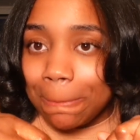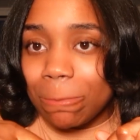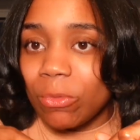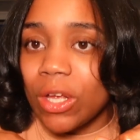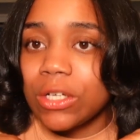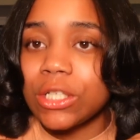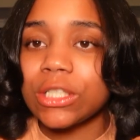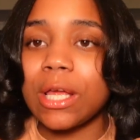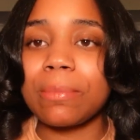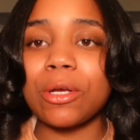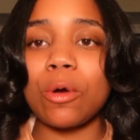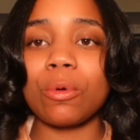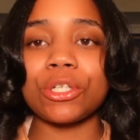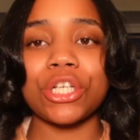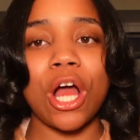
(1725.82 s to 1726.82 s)
Just let me know
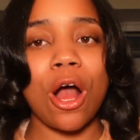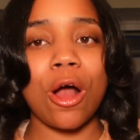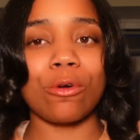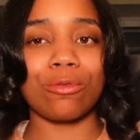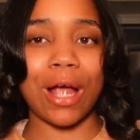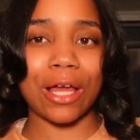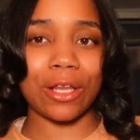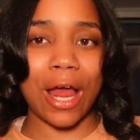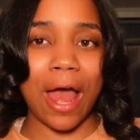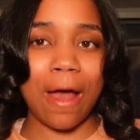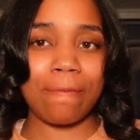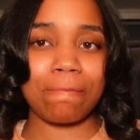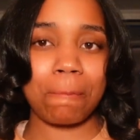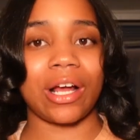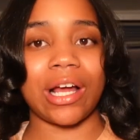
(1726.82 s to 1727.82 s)
what y'all rather
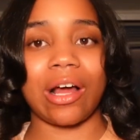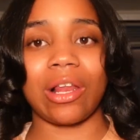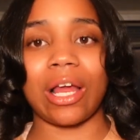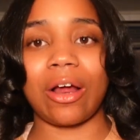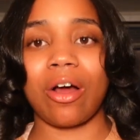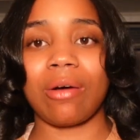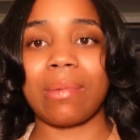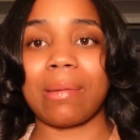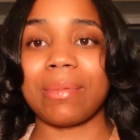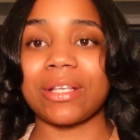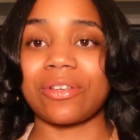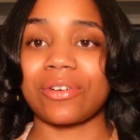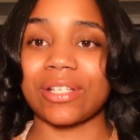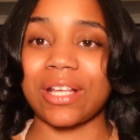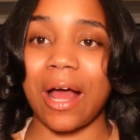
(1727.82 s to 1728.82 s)
have. I got like all my mess
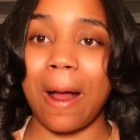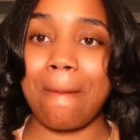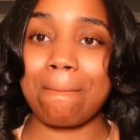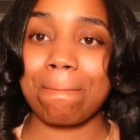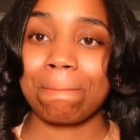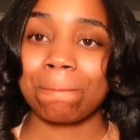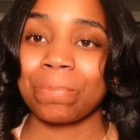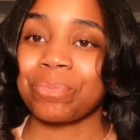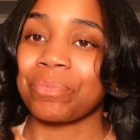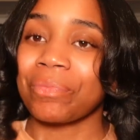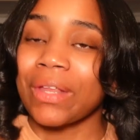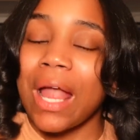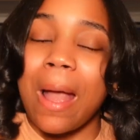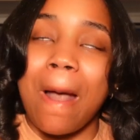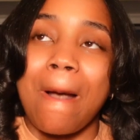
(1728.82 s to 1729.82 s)
on the side.
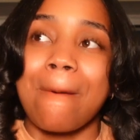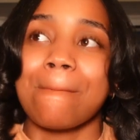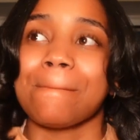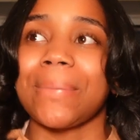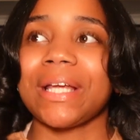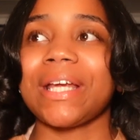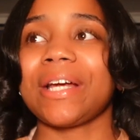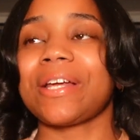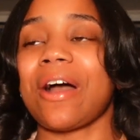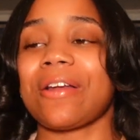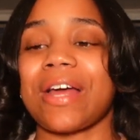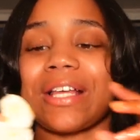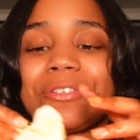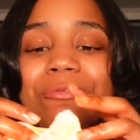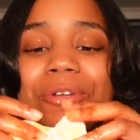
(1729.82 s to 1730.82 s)
But yeah, y'all,
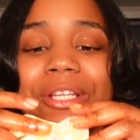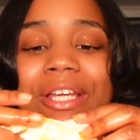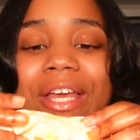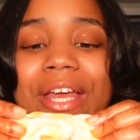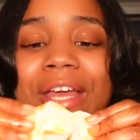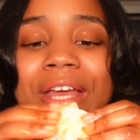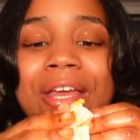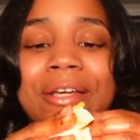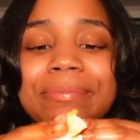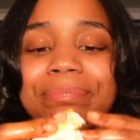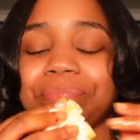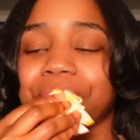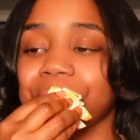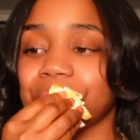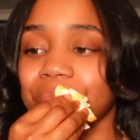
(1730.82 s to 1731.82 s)
that's really it.
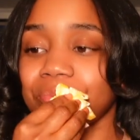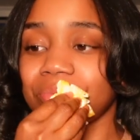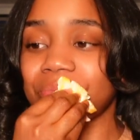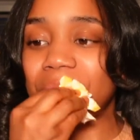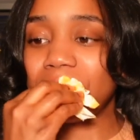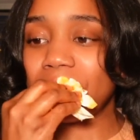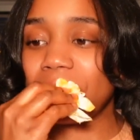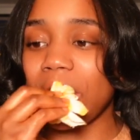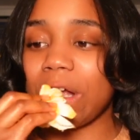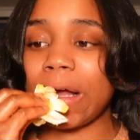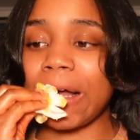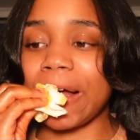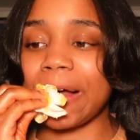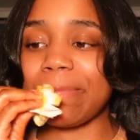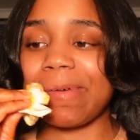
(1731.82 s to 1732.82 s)

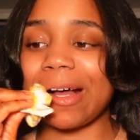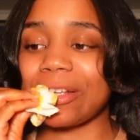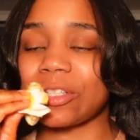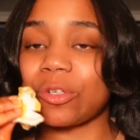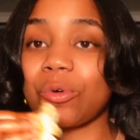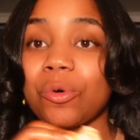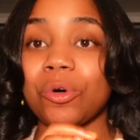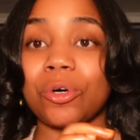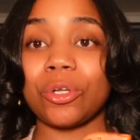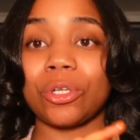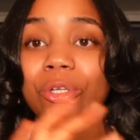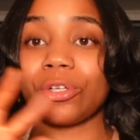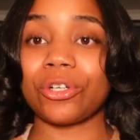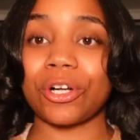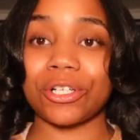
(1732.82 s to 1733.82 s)
Uh, about school,
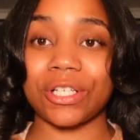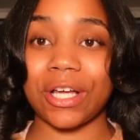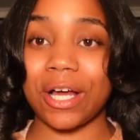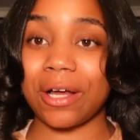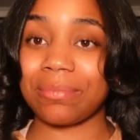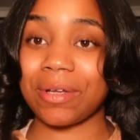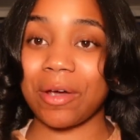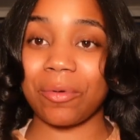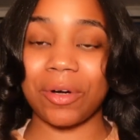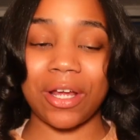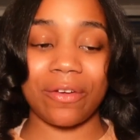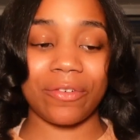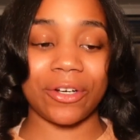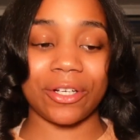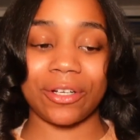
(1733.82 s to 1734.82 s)
little nursing update,
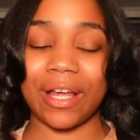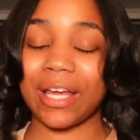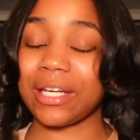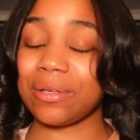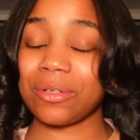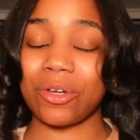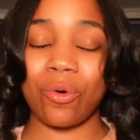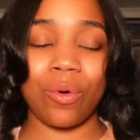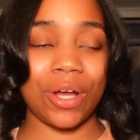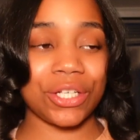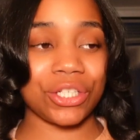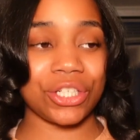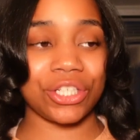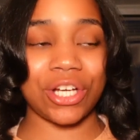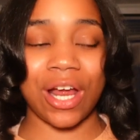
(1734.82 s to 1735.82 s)
whatever. Any
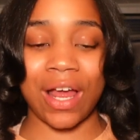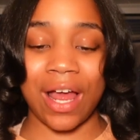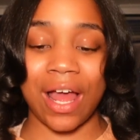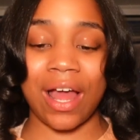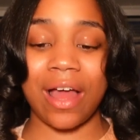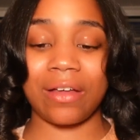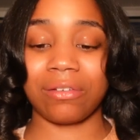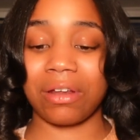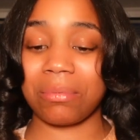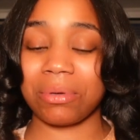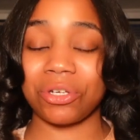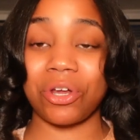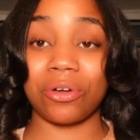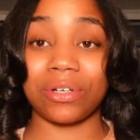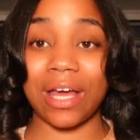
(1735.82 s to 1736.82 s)
questions y'all had, let me
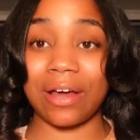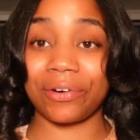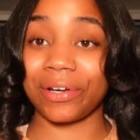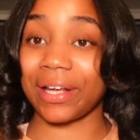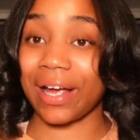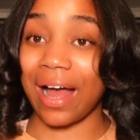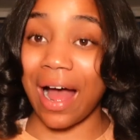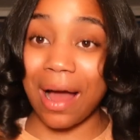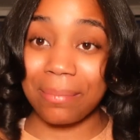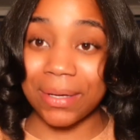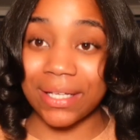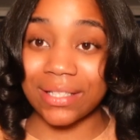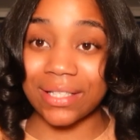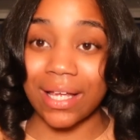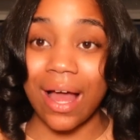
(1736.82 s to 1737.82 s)
know down in the
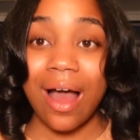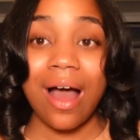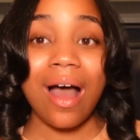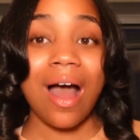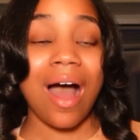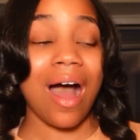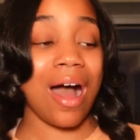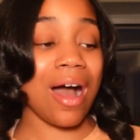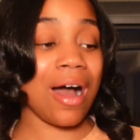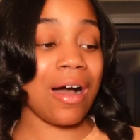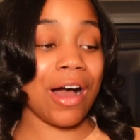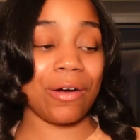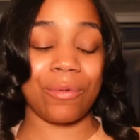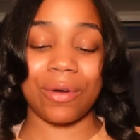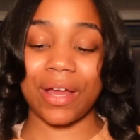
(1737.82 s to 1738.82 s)
comments. Uh,
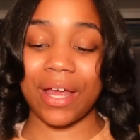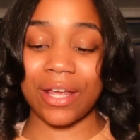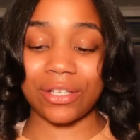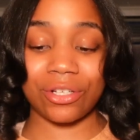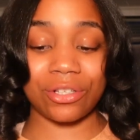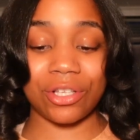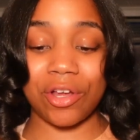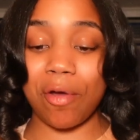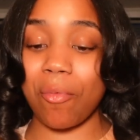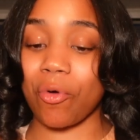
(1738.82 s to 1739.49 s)
I will answer them.